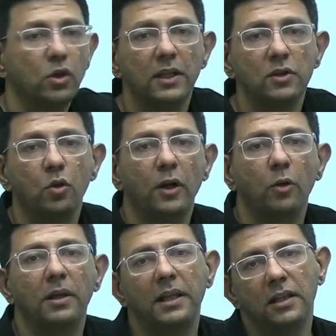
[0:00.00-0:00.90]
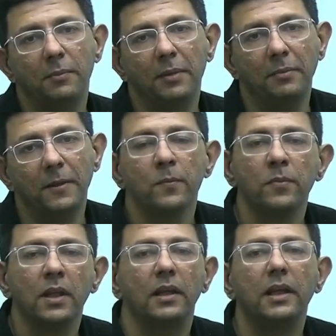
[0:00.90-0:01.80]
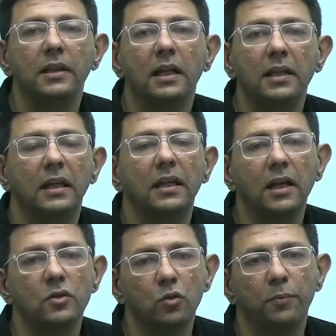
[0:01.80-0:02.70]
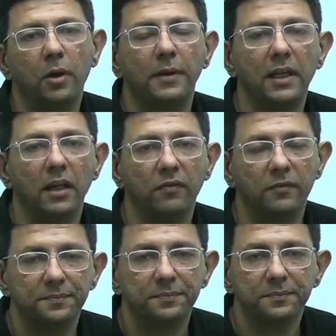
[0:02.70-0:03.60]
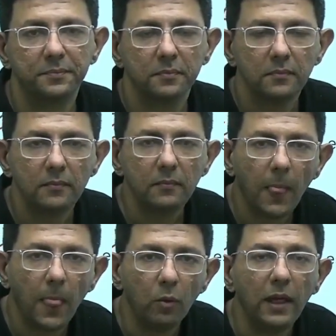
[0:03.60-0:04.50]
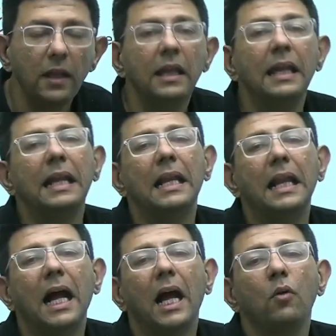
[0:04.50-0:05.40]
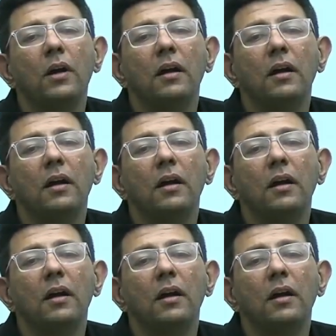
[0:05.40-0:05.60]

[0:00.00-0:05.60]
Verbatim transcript: sure there's no anomaly in the baby. Itna dekh liya, superb, enough. Okay, now